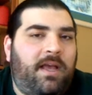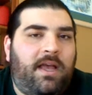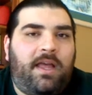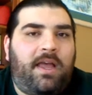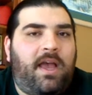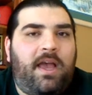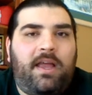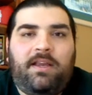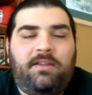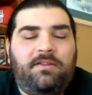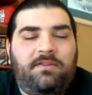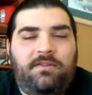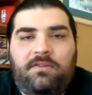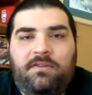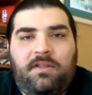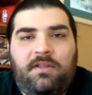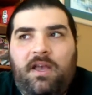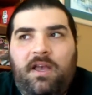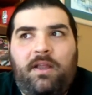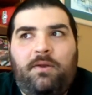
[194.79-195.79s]
I
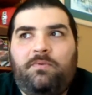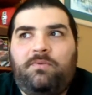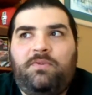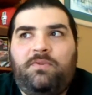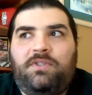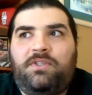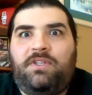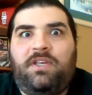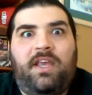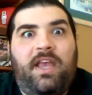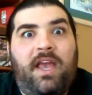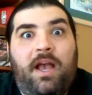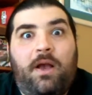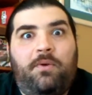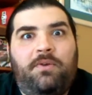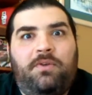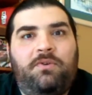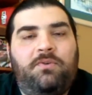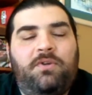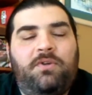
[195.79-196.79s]
don't see how
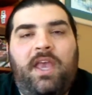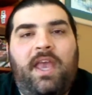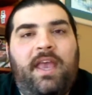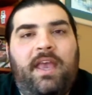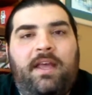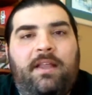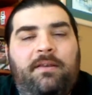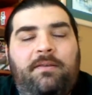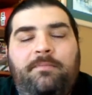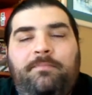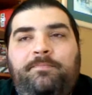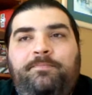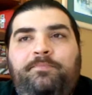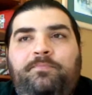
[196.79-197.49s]
you can.